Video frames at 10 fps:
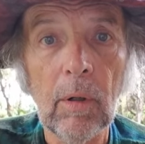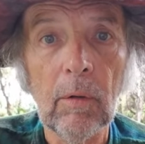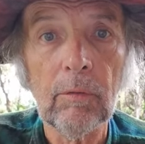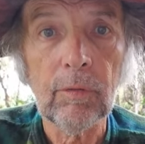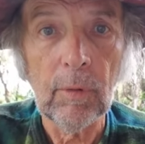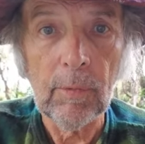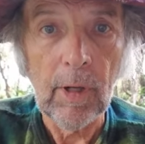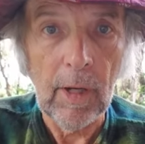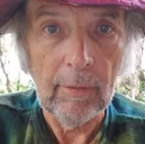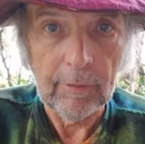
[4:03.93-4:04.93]
from
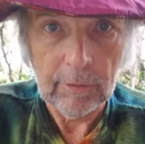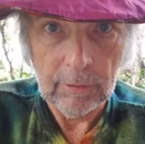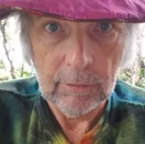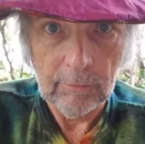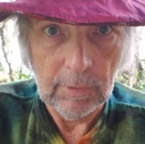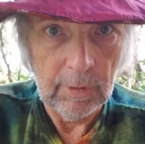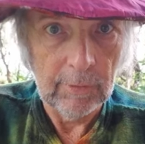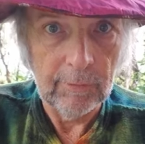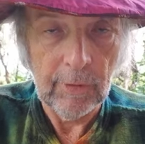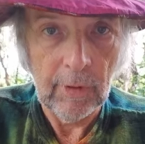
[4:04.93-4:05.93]
having to
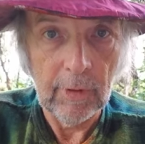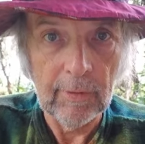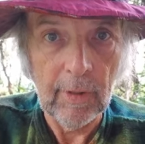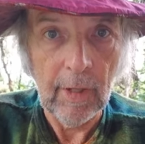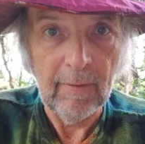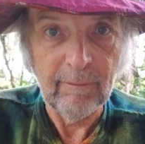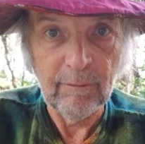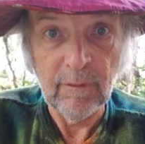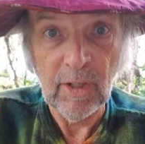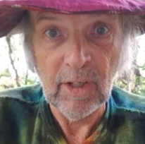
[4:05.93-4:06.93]
maintain a
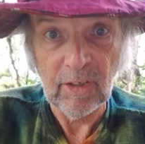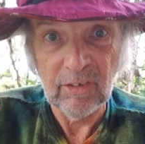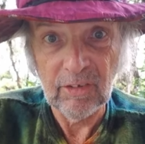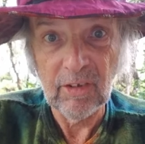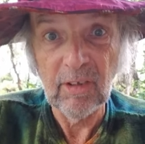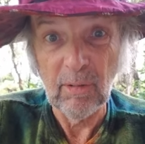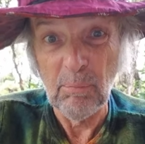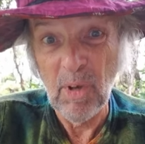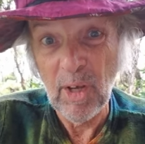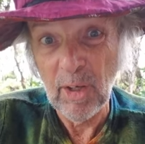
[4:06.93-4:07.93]
fixed
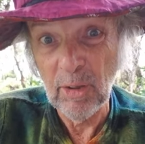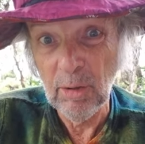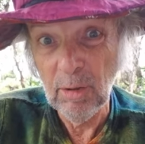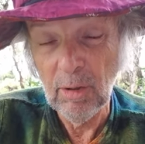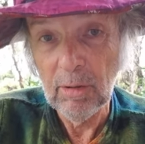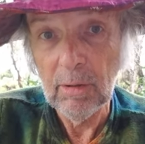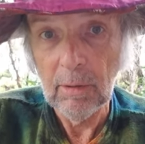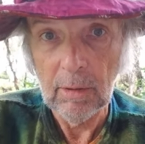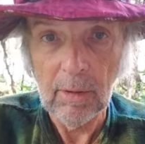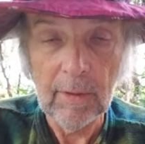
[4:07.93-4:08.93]
male
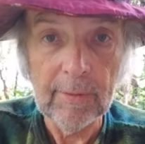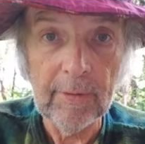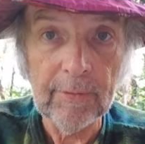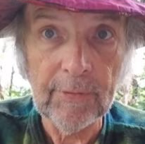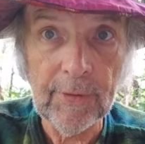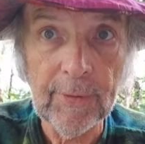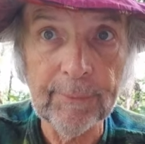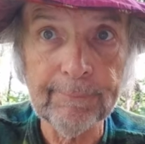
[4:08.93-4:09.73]
identity.